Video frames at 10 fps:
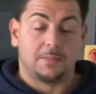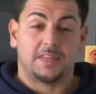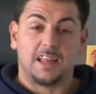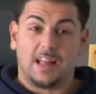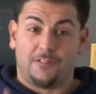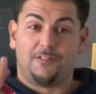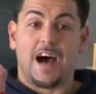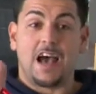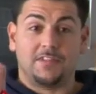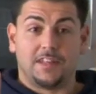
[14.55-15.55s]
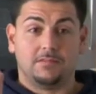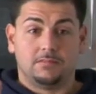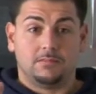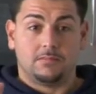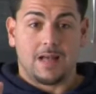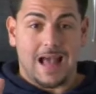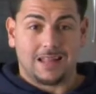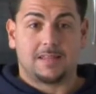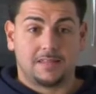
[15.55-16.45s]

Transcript: I'm saying that 5 of them out of the